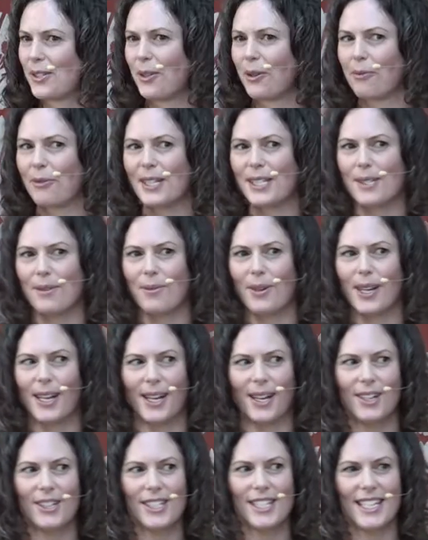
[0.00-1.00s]
the reason we're
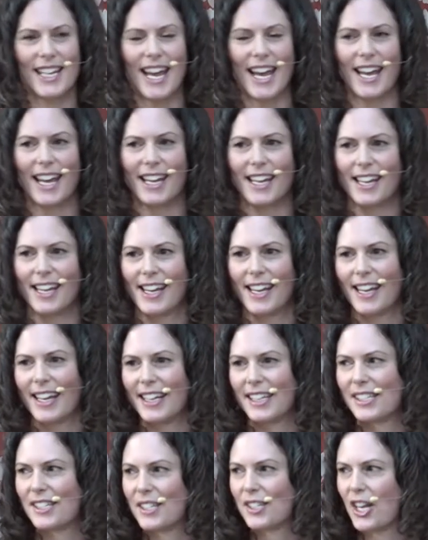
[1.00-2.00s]
here today
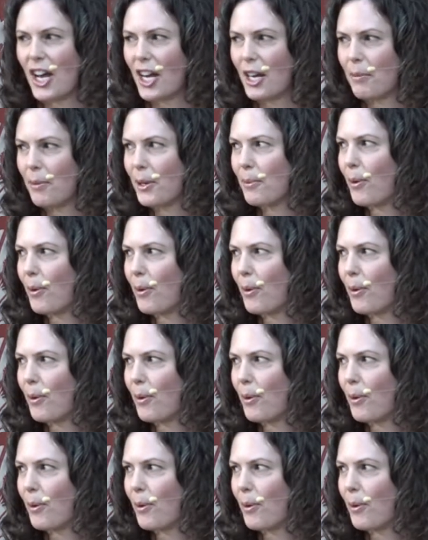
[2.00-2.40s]
is to talk about a